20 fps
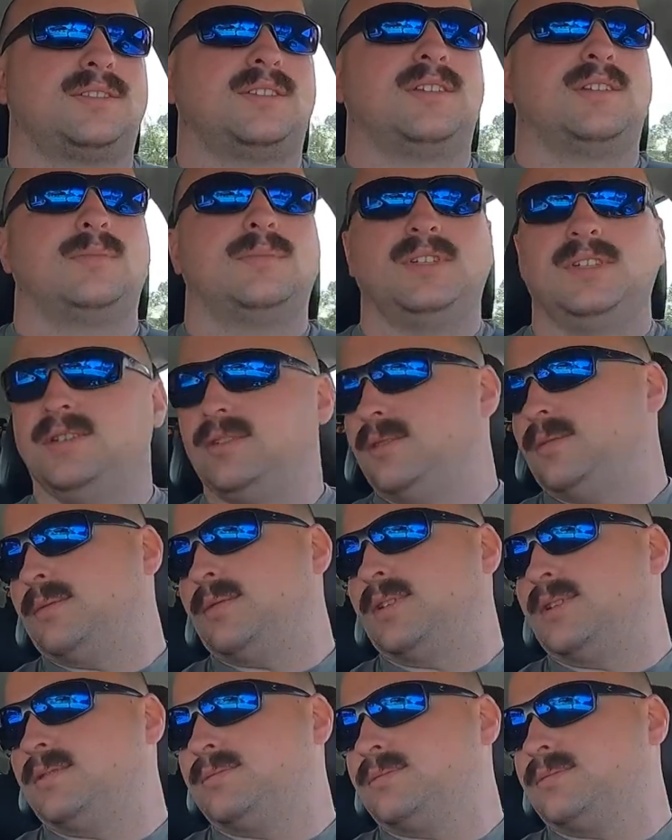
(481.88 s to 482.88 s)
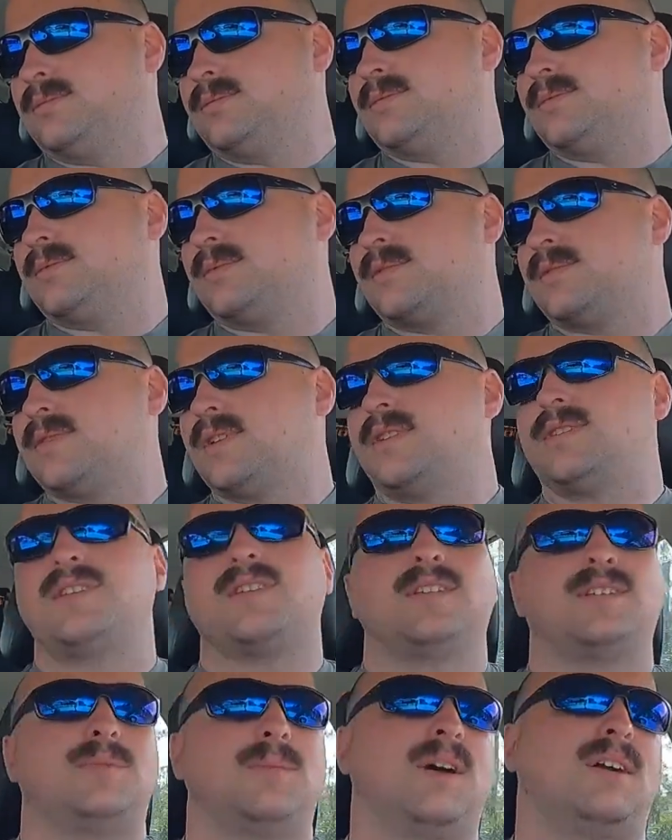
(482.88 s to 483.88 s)
gonna be,
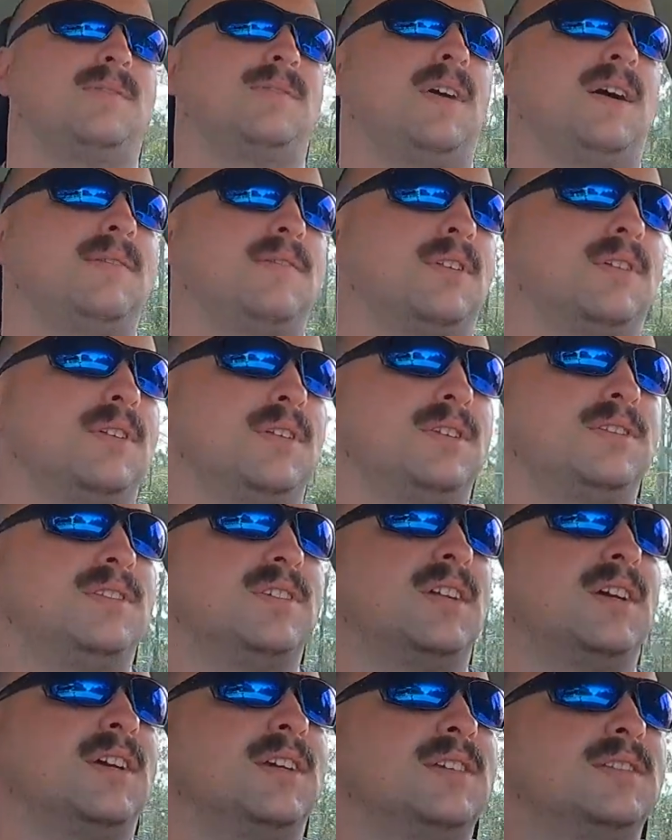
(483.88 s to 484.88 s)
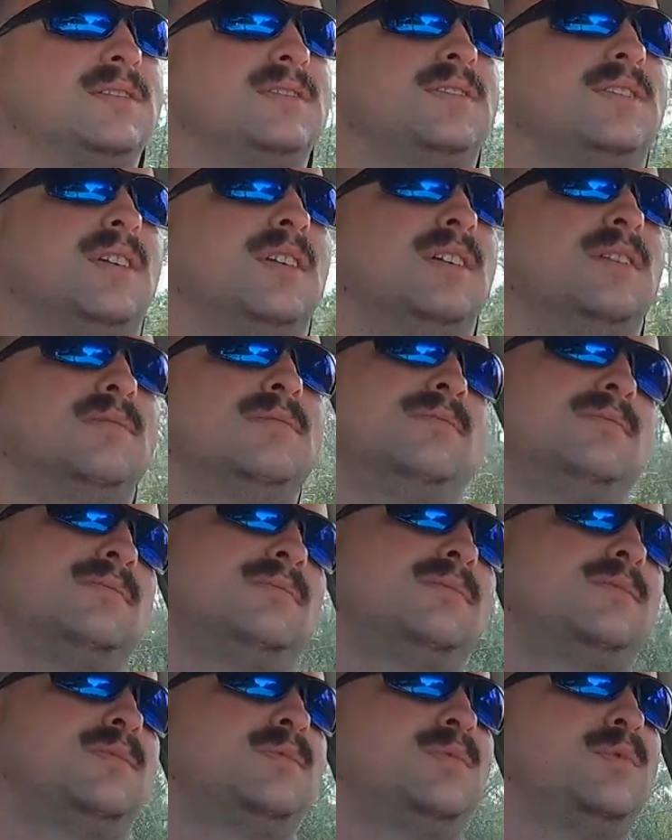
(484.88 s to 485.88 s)
sunset's about 5:30 tonight, so
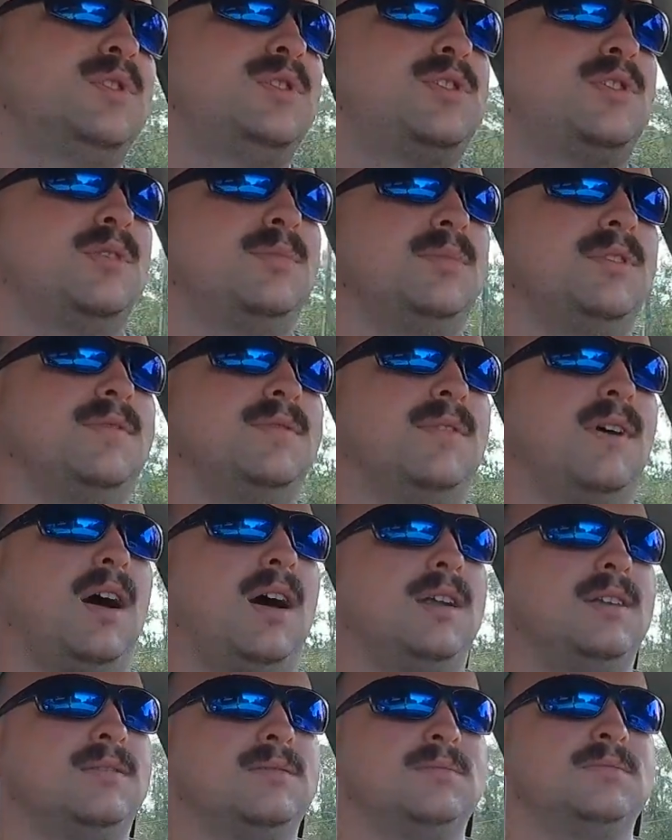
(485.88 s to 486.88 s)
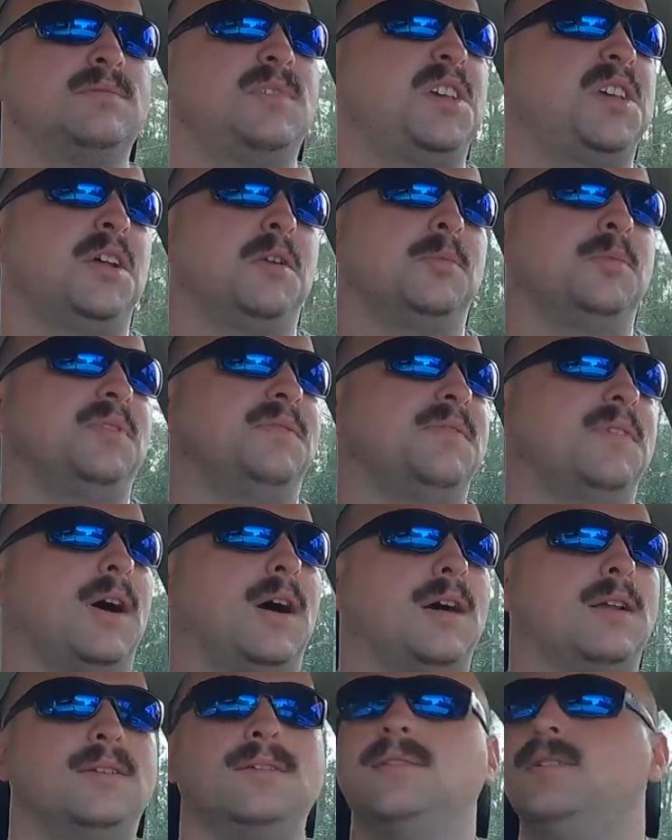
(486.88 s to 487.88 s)
we should be fine. It'll be fine.